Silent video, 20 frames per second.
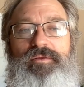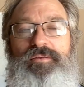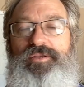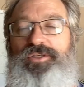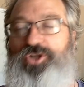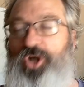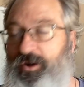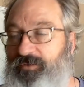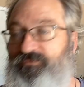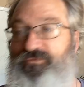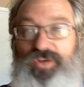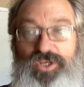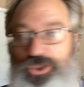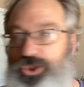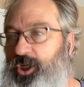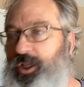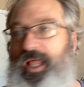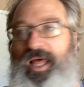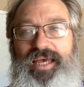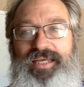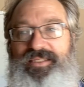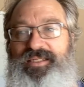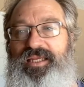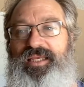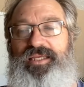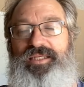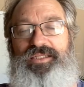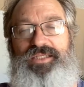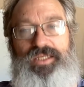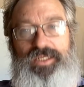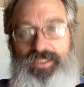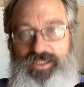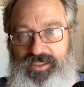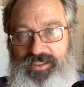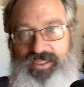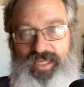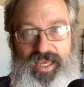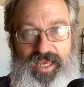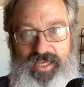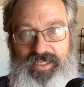Start visualizing
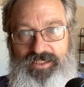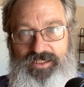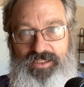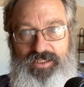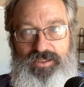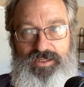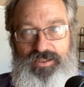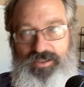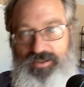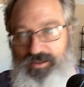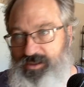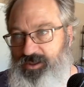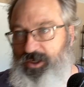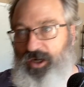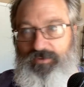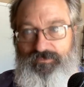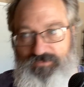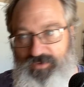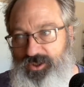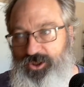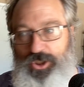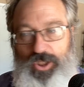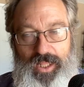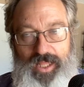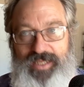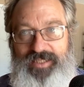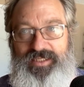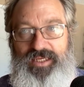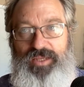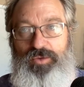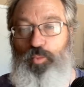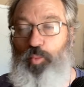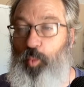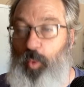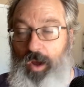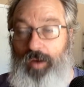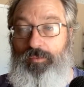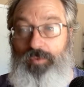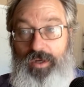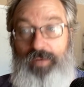success. Start visualizing
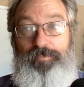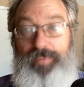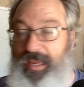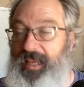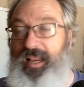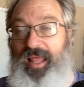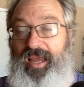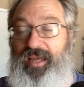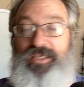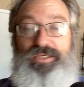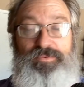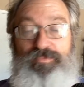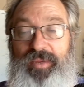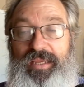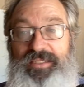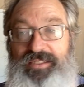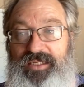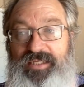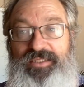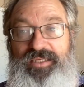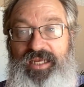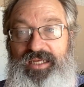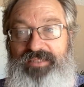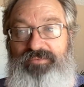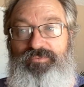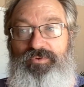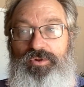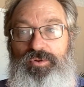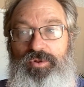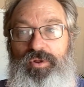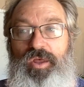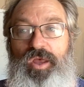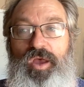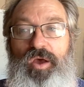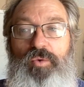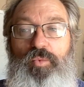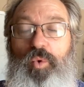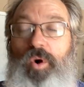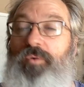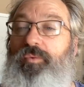what would it be like to be successful?
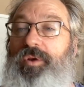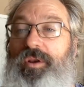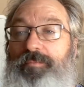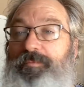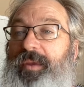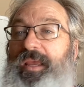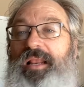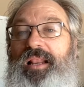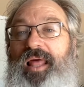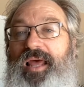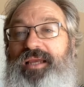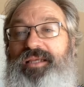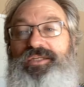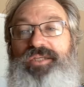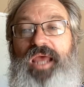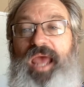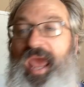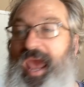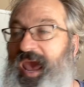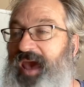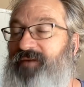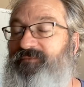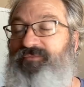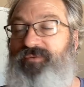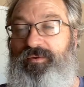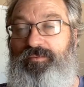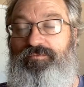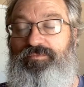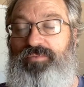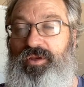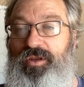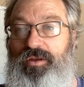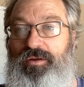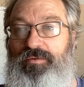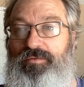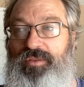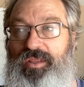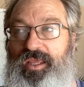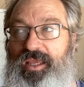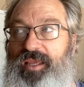What would it be like to have
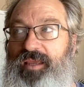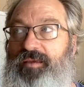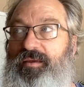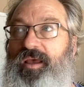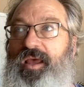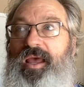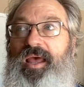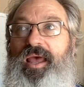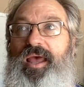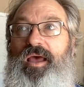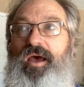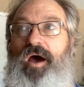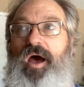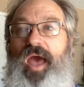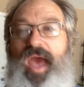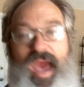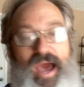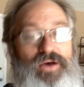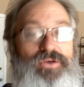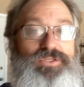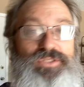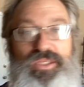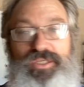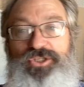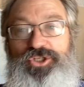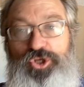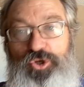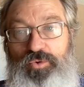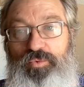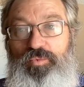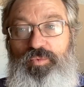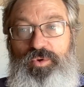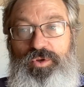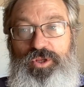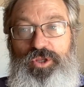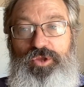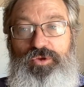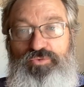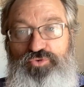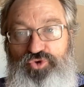the house that you
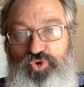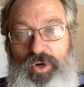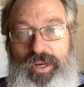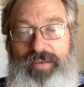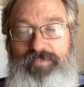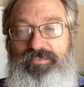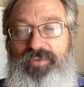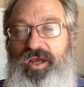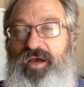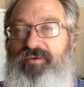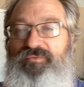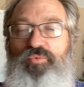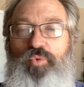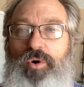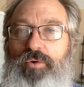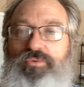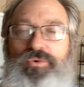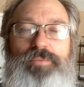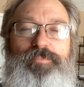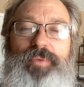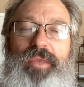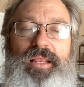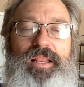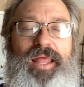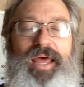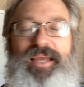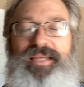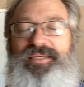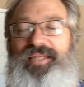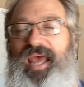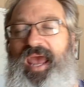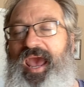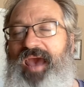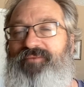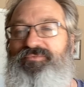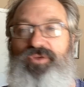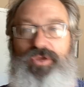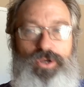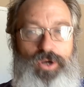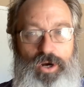you dreamed of? What would it be like to have
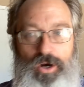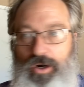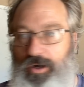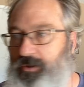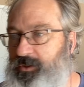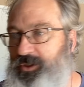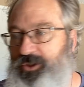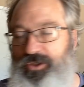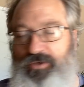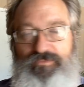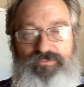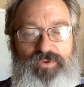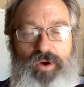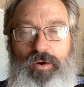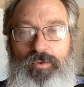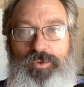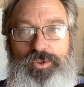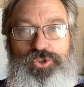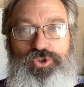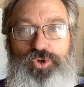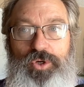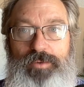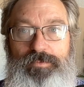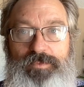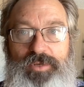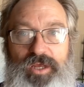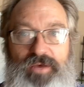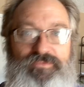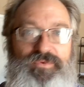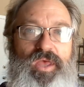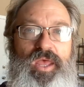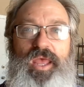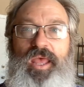the car that you've always dreamed of?